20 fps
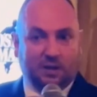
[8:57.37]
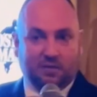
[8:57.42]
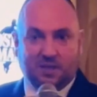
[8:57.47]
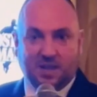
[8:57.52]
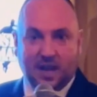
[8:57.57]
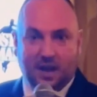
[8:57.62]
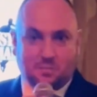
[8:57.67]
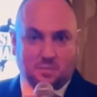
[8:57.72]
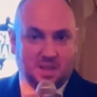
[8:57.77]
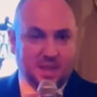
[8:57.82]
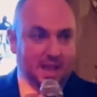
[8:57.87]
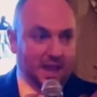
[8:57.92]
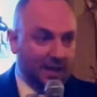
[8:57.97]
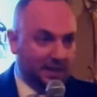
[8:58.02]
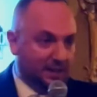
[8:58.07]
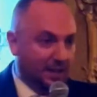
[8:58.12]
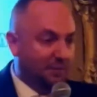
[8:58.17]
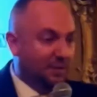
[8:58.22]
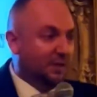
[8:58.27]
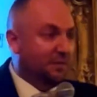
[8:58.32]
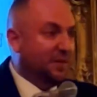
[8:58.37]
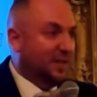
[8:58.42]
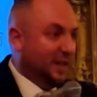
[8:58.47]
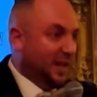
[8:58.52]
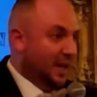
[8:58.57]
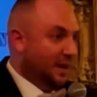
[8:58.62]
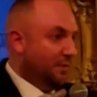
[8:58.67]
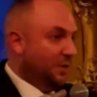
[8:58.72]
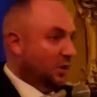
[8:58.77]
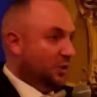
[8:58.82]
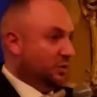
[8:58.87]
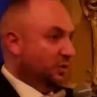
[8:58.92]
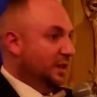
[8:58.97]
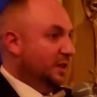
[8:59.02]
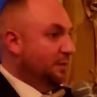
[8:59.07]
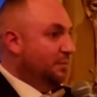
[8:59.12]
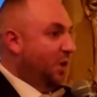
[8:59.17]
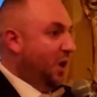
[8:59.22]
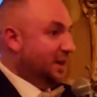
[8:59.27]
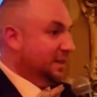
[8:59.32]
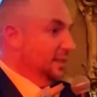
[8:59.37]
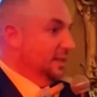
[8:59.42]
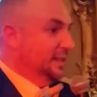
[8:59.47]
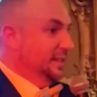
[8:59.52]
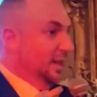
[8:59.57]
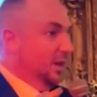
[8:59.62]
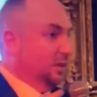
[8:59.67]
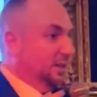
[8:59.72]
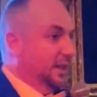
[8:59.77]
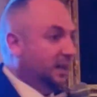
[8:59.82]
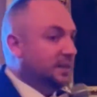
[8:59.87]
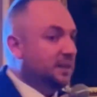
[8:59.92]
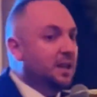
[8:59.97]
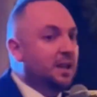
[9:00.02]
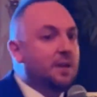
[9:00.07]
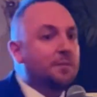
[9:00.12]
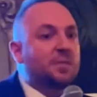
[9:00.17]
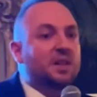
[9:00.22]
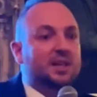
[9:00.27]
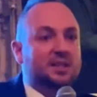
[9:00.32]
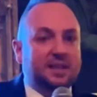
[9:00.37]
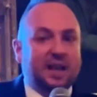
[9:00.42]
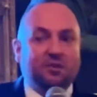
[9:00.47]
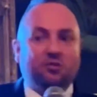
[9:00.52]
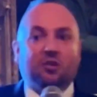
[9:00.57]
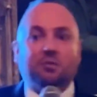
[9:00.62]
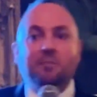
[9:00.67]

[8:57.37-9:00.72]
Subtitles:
of the NBA, 75th anniversary of the Boston Celtics, Cedric